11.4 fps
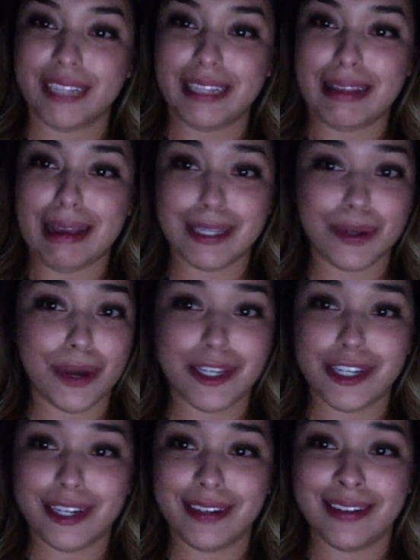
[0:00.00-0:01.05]
Last
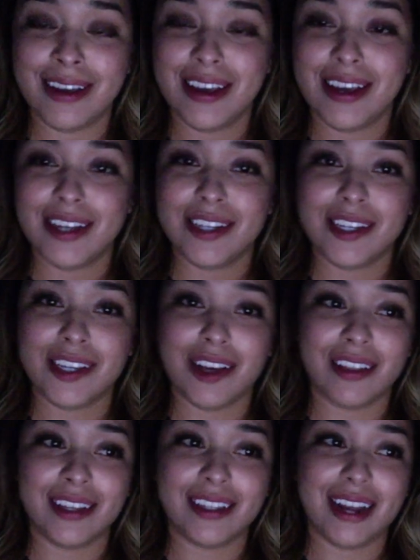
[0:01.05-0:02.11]
question, do
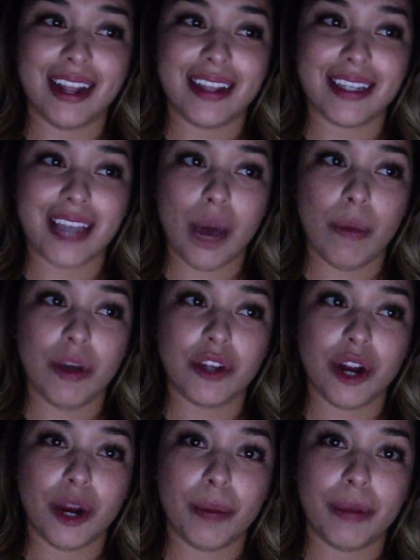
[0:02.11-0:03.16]
y'all think the Dallas Cowboys
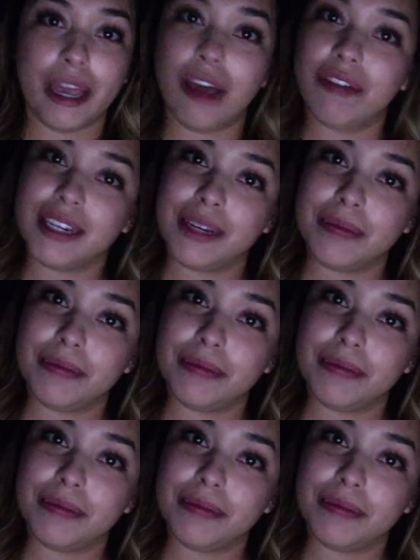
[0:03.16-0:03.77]
are a playoff team?